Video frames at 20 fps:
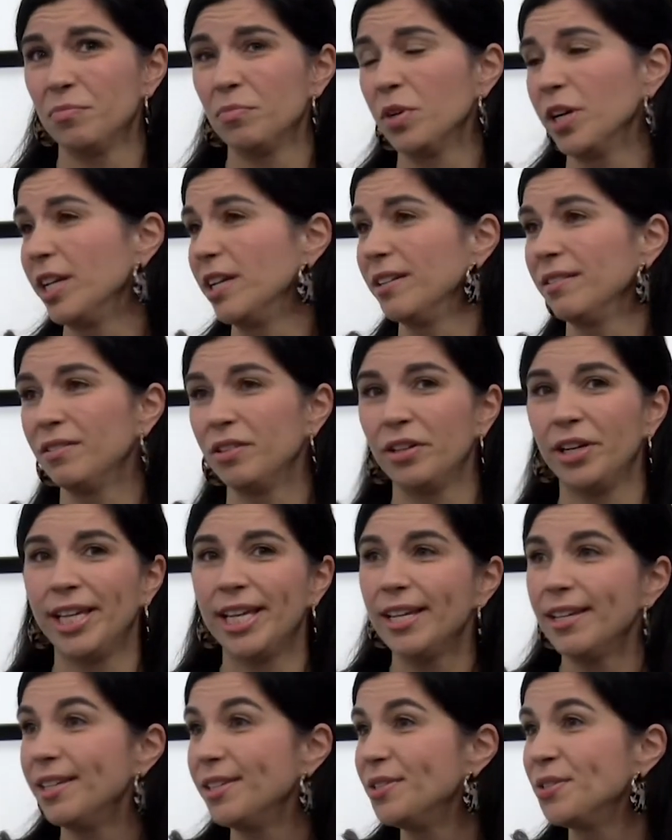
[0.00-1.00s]
bring
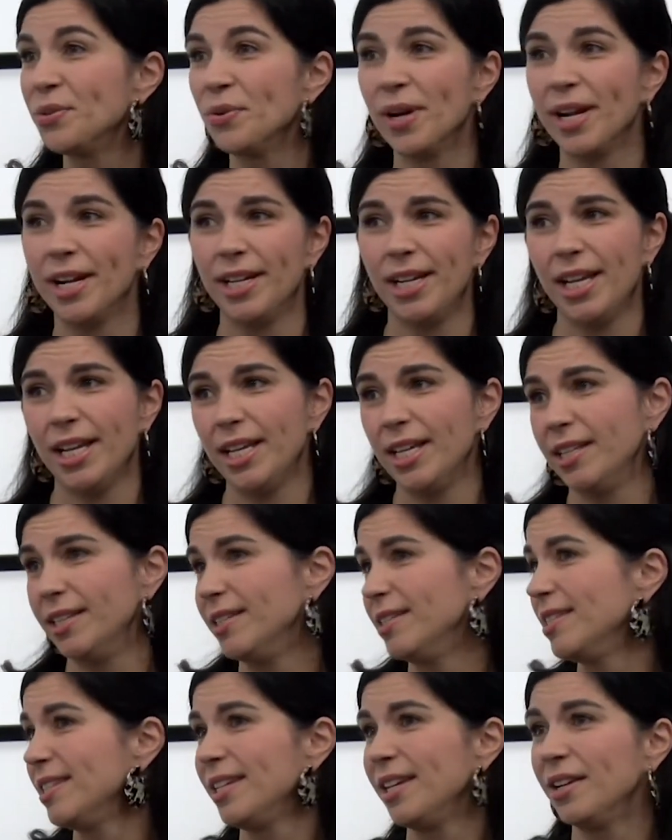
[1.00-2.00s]
kids,
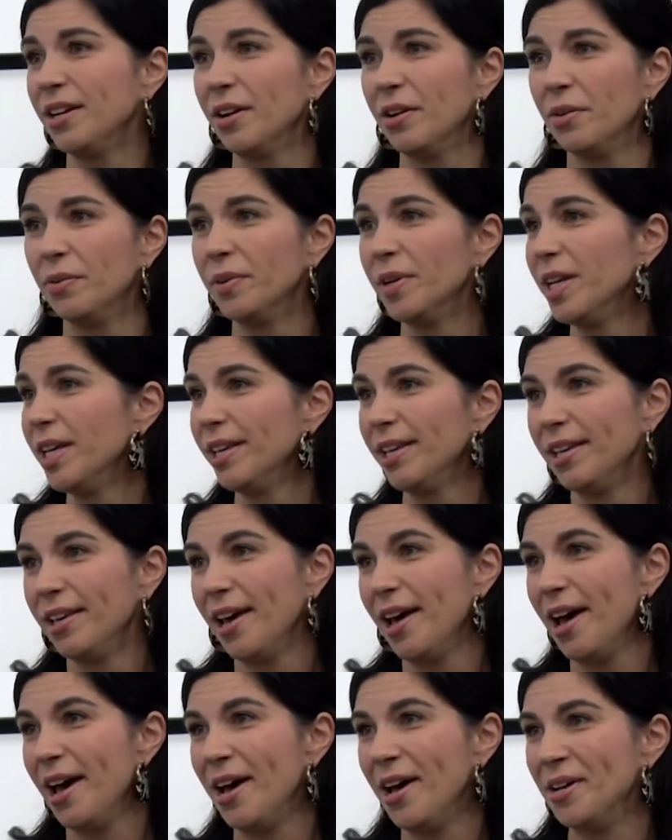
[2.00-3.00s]
grandkids, you know,
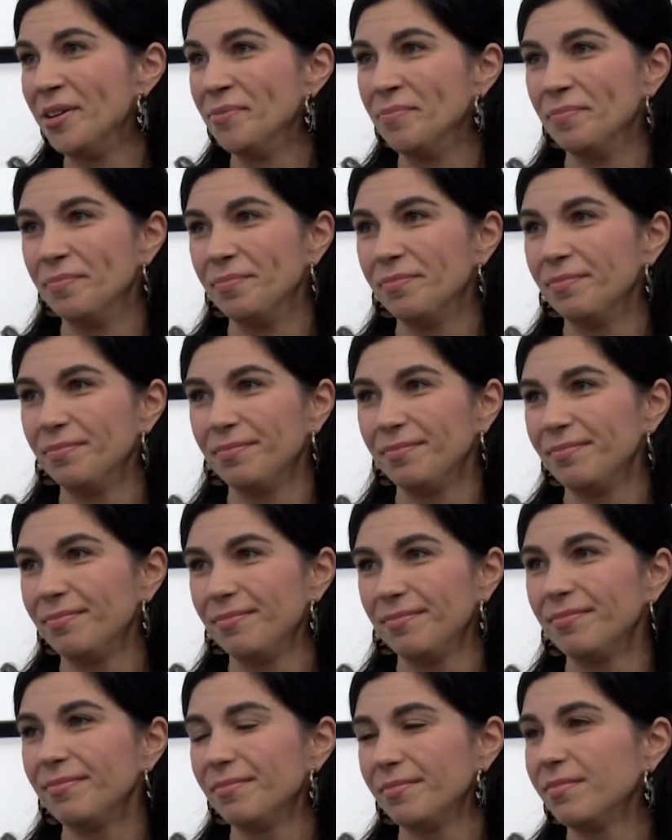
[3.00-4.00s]
um, and
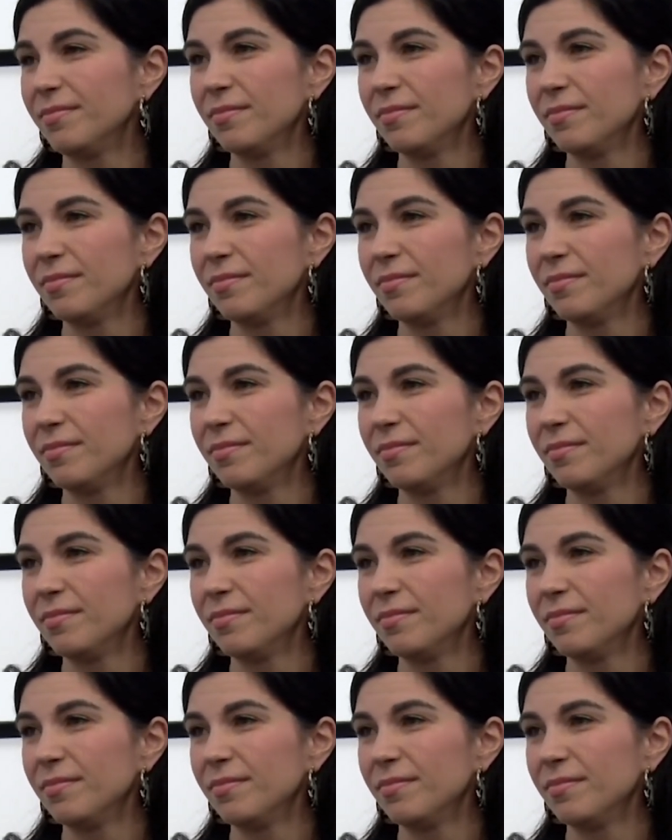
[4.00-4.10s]
the public